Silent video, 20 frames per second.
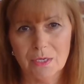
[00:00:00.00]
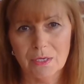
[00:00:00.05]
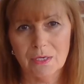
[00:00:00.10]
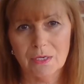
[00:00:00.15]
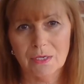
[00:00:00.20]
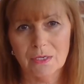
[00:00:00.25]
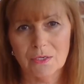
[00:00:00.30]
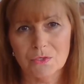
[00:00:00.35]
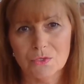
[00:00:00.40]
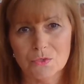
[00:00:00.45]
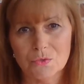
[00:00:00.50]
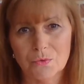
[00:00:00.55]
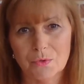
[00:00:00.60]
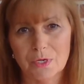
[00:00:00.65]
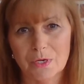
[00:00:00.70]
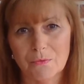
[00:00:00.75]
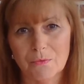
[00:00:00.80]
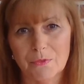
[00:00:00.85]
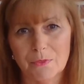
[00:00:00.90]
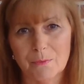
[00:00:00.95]
and enjoy
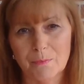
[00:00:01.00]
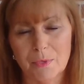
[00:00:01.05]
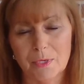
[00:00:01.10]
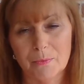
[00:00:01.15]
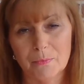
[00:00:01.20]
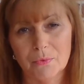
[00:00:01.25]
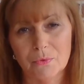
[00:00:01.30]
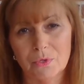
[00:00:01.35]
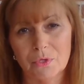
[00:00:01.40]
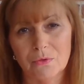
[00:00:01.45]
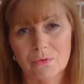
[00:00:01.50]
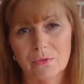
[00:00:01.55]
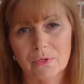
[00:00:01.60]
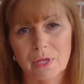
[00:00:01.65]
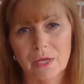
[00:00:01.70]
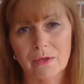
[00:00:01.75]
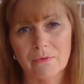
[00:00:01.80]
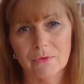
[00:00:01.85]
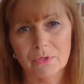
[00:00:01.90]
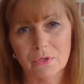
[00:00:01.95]
it with the people you
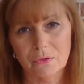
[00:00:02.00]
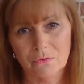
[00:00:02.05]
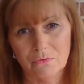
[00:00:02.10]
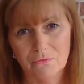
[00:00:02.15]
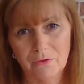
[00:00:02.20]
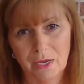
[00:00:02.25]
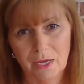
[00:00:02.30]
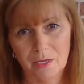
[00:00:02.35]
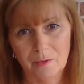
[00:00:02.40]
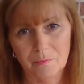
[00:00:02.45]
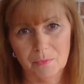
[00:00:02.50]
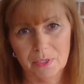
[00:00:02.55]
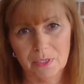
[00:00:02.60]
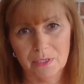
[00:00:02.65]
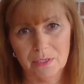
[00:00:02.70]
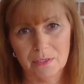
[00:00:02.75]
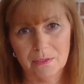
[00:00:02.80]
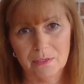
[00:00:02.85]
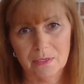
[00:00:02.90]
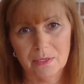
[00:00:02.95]
love and your
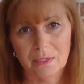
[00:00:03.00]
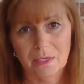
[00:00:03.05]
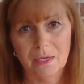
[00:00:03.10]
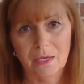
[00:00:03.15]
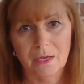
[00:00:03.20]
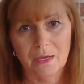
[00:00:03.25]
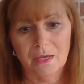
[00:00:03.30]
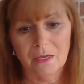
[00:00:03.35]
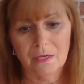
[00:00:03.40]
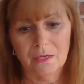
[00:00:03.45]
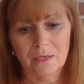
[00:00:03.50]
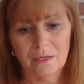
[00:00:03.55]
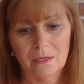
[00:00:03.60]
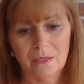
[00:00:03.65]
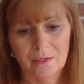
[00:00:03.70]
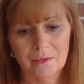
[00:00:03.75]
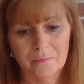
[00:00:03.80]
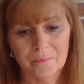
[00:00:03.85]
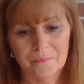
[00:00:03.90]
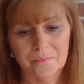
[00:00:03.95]
family?
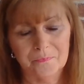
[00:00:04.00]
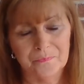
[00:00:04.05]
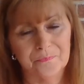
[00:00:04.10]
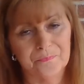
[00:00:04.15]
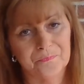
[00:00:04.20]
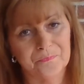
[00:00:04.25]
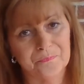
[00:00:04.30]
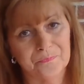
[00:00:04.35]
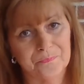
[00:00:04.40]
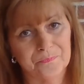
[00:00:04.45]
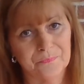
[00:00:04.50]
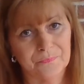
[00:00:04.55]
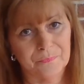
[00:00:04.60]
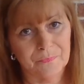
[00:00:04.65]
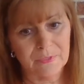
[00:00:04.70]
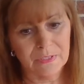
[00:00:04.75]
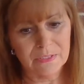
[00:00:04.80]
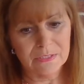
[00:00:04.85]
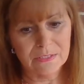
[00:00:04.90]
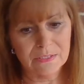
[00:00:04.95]
Um,
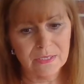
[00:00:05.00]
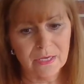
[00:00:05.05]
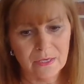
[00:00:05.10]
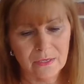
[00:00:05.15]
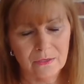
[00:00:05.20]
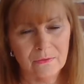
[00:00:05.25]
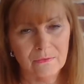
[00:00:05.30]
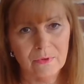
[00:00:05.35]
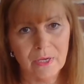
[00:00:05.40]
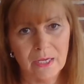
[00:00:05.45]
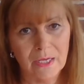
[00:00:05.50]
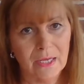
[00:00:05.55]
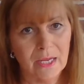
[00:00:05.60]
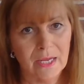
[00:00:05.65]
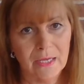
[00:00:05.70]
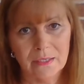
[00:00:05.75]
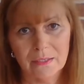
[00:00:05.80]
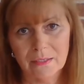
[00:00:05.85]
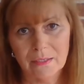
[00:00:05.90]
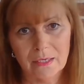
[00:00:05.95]
so,
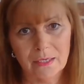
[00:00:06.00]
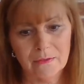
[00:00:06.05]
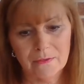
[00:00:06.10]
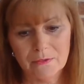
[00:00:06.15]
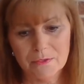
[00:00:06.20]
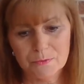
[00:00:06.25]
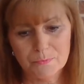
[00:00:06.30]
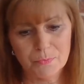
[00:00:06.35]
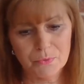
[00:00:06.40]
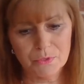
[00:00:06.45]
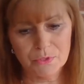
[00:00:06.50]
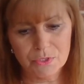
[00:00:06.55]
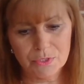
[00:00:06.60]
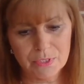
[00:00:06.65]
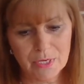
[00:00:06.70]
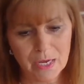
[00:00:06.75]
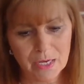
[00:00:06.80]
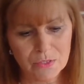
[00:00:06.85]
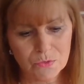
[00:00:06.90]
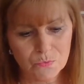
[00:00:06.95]
and this book
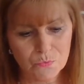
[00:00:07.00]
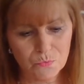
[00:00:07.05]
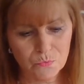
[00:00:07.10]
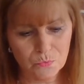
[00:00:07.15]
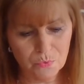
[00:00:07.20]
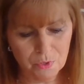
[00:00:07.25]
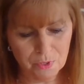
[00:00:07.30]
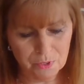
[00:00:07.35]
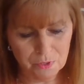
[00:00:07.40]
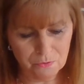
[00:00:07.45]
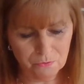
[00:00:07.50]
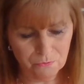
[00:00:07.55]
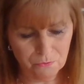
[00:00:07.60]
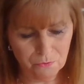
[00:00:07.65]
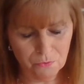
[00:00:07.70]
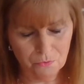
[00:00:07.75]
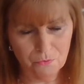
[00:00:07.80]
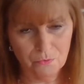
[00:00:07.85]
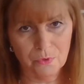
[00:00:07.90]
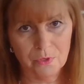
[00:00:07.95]
just has
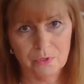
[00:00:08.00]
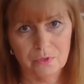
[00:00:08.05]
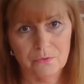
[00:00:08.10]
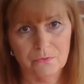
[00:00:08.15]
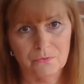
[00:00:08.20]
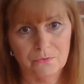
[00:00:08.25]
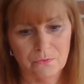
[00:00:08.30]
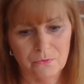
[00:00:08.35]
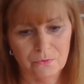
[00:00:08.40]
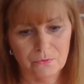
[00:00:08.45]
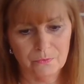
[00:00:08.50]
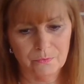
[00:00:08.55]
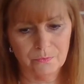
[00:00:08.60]
wonderful, wonderful